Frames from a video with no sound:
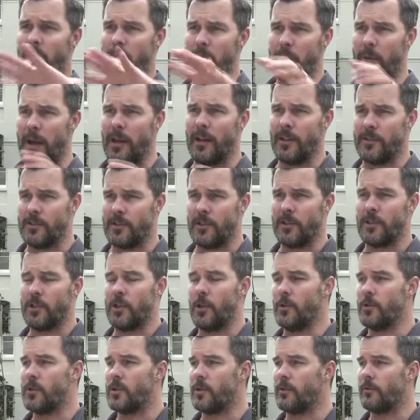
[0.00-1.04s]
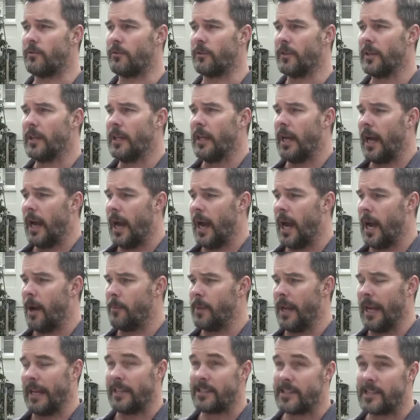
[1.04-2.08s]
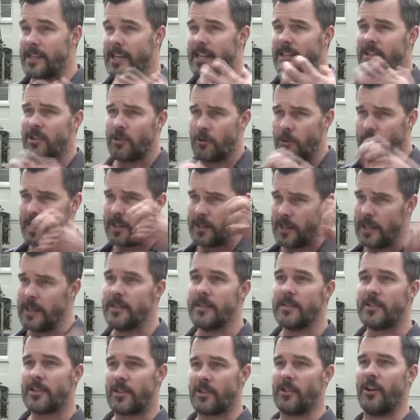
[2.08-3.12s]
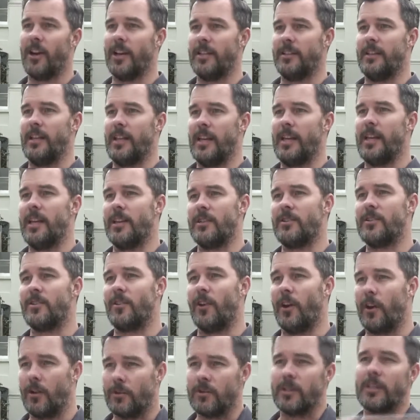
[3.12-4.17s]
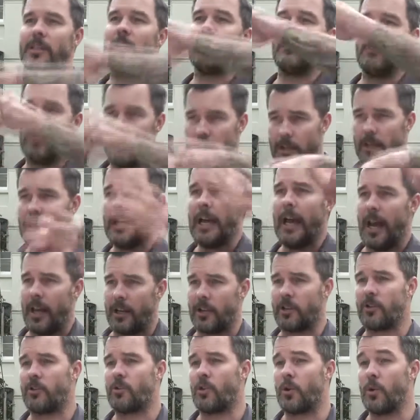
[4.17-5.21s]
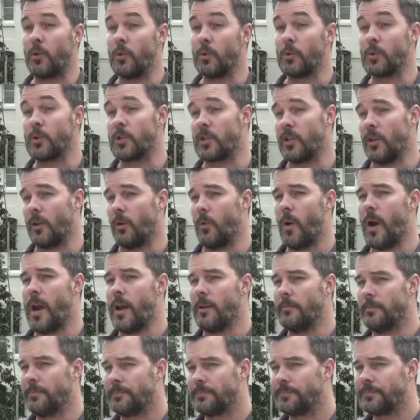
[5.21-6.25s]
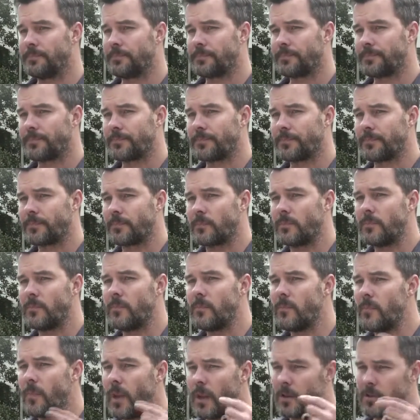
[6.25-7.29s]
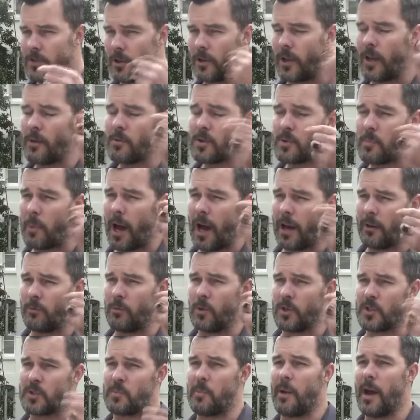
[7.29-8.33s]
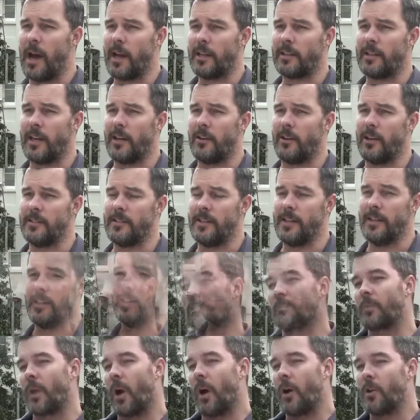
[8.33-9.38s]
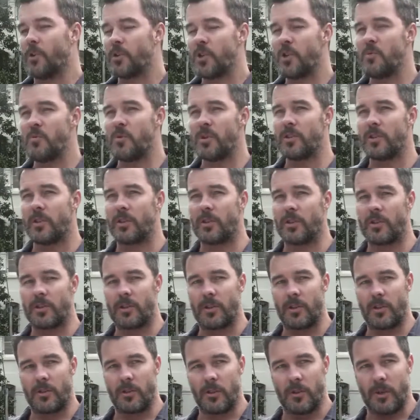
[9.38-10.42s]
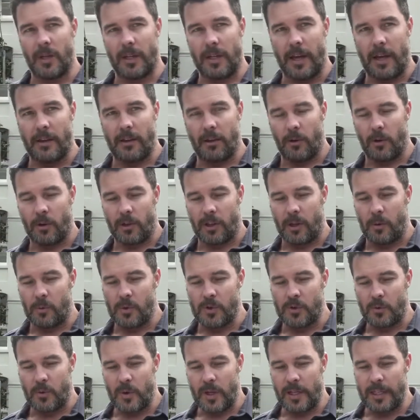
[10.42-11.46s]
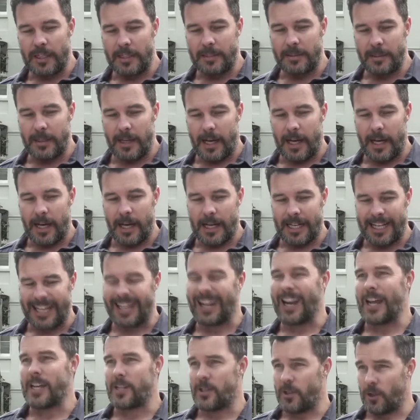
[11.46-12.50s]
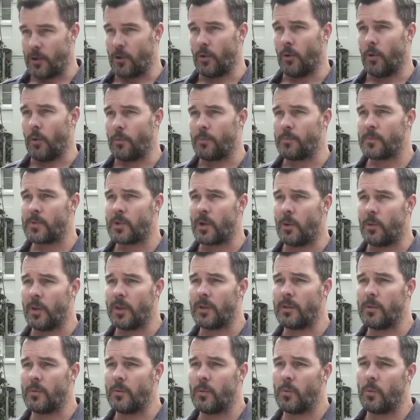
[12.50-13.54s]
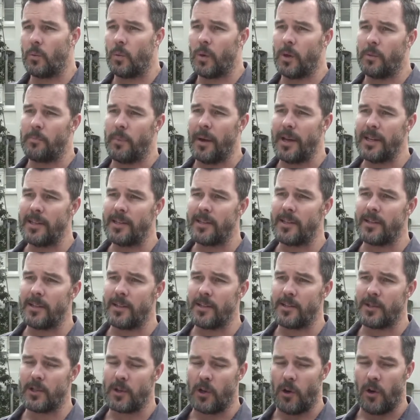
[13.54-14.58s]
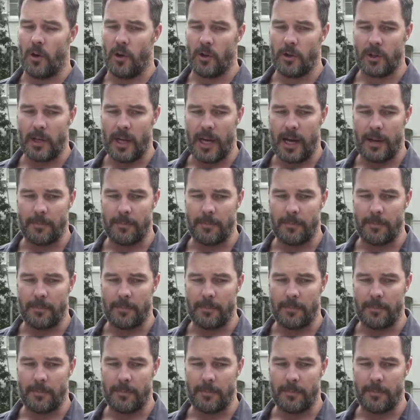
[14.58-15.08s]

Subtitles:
and balance, and use of accessories inside the hairstyle to give it a cool silhouette. So that was part of what sparked that idea. I also wanted to do another look that was really classical. So we based this on,